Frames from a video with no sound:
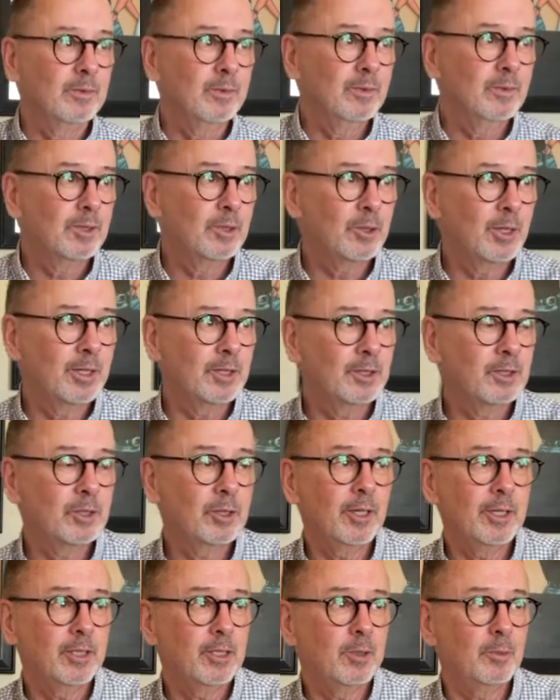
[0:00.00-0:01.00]
straight
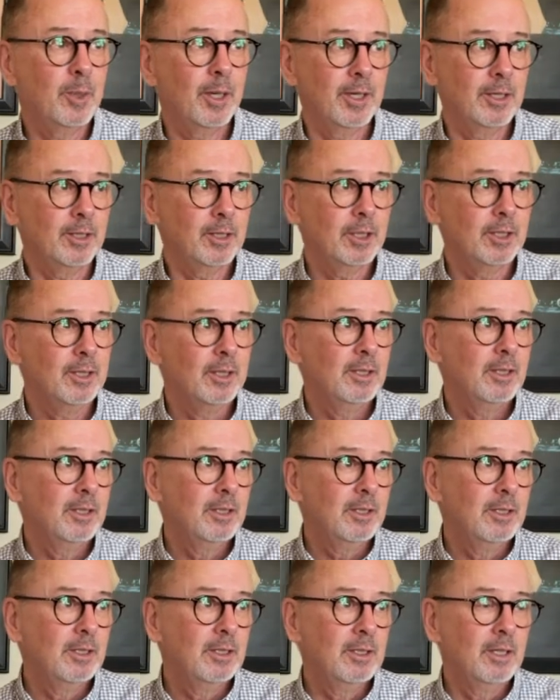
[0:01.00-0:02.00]
straight to the page.
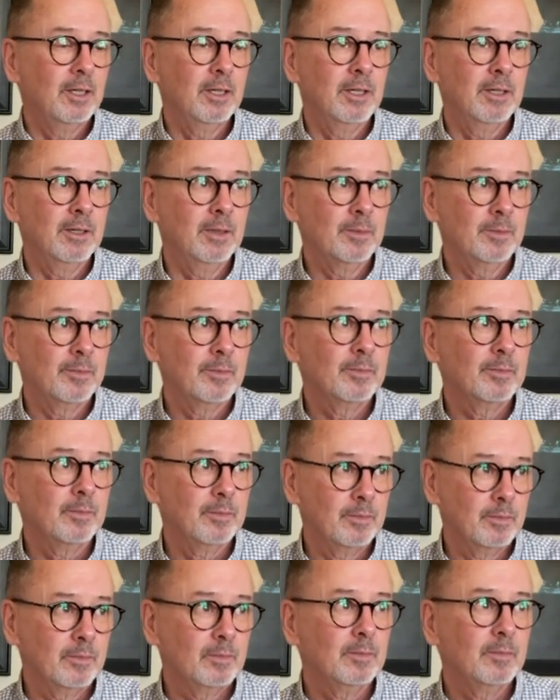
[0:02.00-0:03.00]
That's um, because he's a
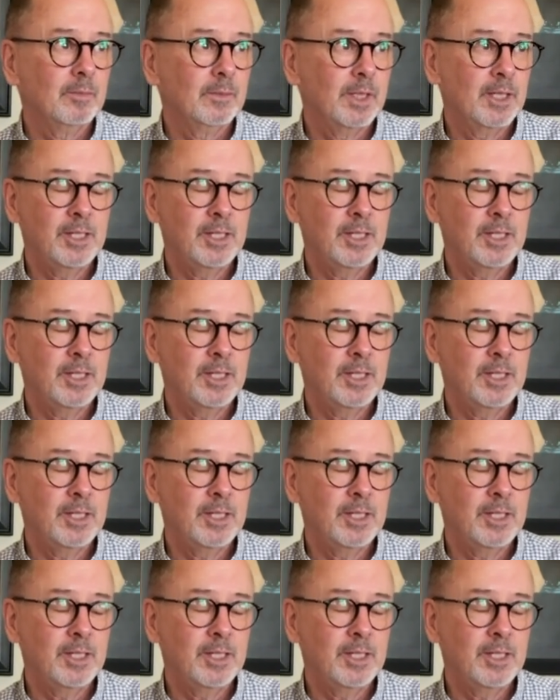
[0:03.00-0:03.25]
genius.